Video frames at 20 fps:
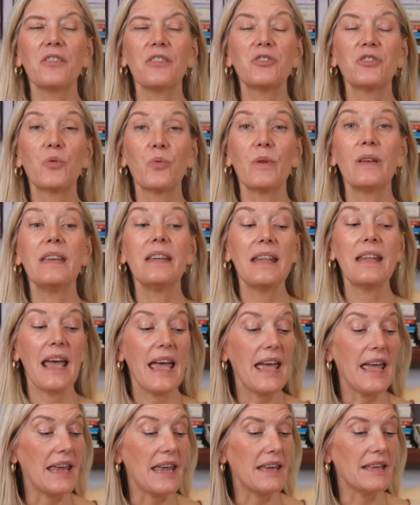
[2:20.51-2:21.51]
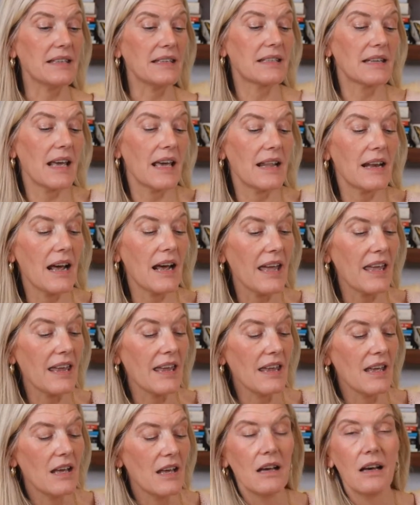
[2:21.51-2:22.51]
Tweed Haze, and
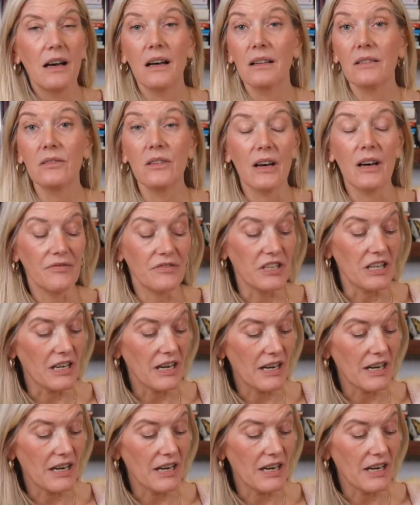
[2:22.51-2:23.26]
I loved it.